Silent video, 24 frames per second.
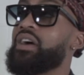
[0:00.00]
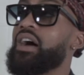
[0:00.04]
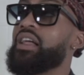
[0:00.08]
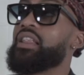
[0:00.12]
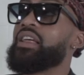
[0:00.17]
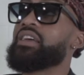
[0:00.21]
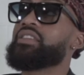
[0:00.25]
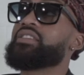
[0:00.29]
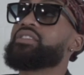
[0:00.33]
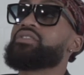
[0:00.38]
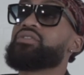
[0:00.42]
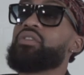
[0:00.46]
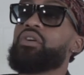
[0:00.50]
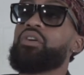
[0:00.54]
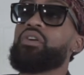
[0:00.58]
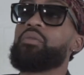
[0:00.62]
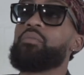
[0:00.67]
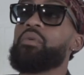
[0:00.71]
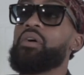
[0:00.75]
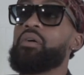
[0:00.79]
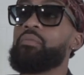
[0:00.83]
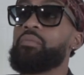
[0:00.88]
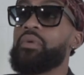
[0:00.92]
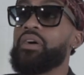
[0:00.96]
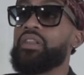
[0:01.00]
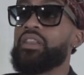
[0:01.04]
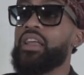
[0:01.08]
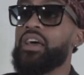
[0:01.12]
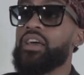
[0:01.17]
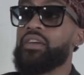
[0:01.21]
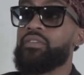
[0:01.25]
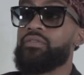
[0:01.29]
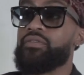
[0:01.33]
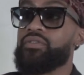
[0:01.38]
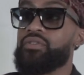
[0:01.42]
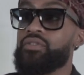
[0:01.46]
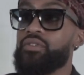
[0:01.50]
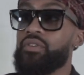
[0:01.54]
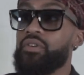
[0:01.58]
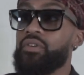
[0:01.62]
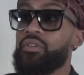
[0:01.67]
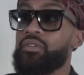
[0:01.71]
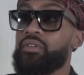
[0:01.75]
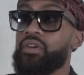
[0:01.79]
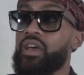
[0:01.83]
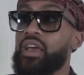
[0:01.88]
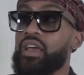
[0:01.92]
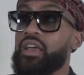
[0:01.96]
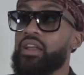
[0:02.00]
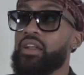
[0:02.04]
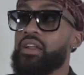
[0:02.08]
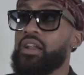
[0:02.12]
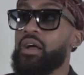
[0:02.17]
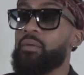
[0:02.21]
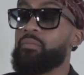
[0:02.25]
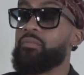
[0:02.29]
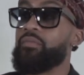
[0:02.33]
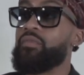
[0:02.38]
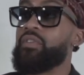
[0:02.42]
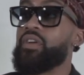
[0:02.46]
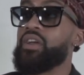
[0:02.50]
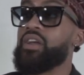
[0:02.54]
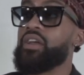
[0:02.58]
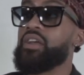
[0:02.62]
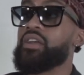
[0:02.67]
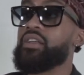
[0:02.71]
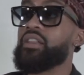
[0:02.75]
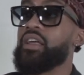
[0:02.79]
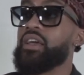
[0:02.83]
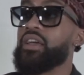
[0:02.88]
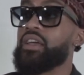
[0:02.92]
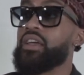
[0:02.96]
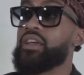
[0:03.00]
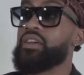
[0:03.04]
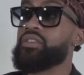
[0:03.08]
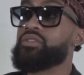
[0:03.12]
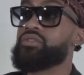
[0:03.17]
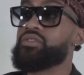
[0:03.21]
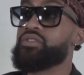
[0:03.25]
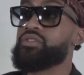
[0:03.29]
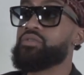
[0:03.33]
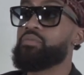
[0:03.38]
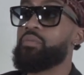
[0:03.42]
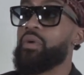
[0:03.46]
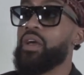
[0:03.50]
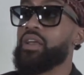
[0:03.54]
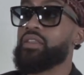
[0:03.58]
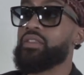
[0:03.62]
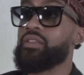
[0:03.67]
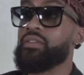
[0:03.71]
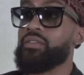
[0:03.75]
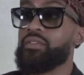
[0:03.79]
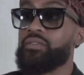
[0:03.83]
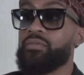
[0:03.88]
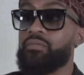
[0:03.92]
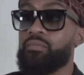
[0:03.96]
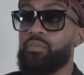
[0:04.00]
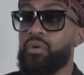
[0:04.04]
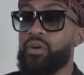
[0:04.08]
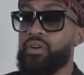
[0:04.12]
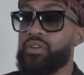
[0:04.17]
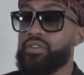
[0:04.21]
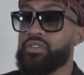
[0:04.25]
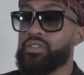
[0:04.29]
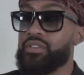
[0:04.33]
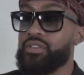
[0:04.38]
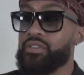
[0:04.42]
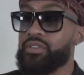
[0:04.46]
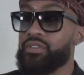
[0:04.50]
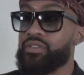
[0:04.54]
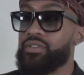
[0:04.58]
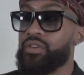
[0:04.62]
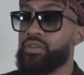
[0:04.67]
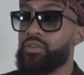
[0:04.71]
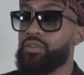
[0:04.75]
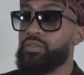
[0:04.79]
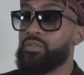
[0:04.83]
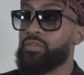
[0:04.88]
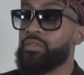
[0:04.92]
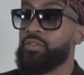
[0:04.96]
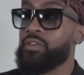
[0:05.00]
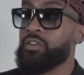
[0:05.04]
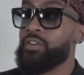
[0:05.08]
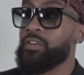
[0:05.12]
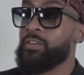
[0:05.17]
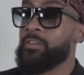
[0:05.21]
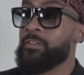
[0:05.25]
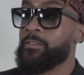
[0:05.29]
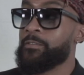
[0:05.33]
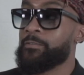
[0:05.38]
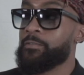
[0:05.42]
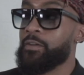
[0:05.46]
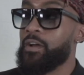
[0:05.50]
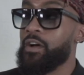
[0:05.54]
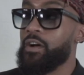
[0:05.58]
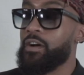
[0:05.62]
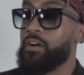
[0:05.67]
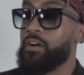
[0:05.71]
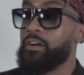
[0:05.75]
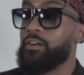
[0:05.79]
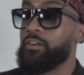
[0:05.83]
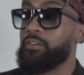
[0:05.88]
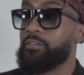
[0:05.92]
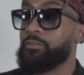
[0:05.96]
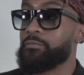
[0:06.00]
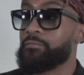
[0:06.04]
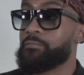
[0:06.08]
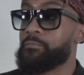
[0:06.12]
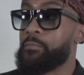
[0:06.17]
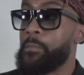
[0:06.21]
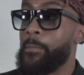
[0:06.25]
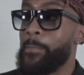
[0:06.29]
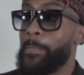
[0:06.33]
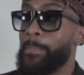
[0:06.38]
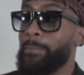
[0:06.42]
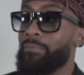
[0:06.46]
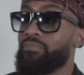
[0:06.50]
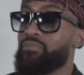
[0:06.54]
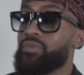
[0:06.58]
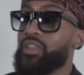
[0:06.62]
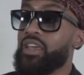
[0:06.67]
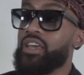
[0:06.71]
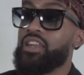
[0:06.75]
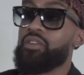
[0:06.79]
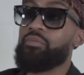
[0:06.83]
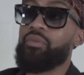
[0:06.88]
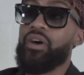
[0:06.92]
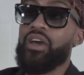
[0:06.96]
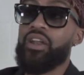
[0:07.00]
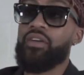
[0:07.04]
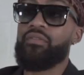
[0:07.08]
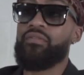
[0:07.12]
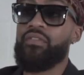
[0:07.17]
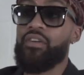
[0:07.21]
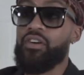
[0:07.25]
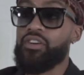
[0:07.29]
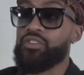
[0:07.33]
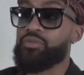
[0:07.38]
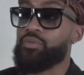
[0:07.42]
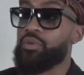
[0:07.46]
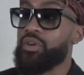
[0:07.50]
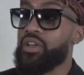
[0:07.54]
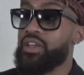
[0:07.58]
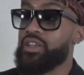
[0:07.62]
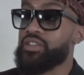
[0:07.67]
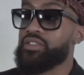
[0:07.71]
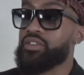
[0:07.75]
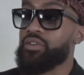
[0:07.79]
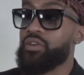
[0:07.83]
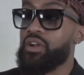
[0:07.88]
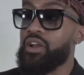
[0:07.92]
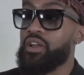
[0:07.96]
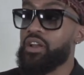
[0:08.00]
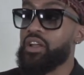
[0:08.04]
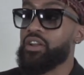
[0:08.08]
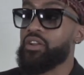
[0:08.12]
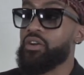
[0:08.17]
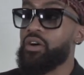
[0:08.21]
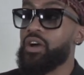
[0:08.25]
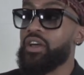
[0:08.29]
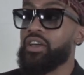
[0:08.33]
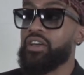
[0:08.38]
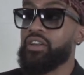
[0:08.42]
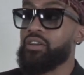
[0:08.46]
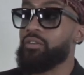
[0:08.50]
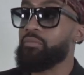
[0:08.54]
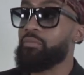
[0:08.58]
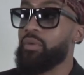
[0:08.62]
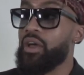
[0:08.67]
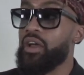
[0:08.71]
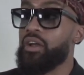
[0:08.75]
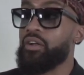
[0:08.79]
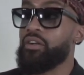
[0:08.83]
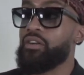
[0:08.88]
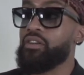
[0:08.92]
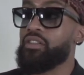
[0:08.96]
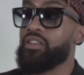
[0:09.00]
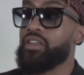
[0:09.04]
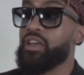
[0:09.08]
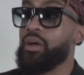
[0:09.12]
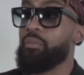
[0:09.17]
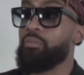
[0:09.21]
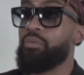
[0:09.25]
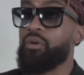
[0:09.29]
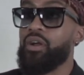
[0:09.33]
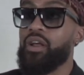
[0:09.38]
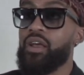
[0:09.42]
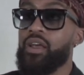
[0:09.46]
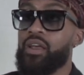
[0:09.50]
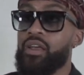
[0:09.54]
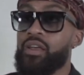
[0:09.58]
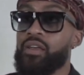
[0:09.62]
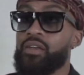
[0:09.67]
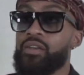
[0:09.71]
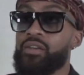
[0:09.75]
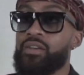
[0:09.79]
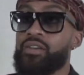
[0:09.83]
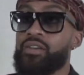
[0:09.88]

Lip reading: I like to talk about my life, and I'm a very like introspective person. So um, anybody that follows me on Instagram, they know I get up mad early. I pray.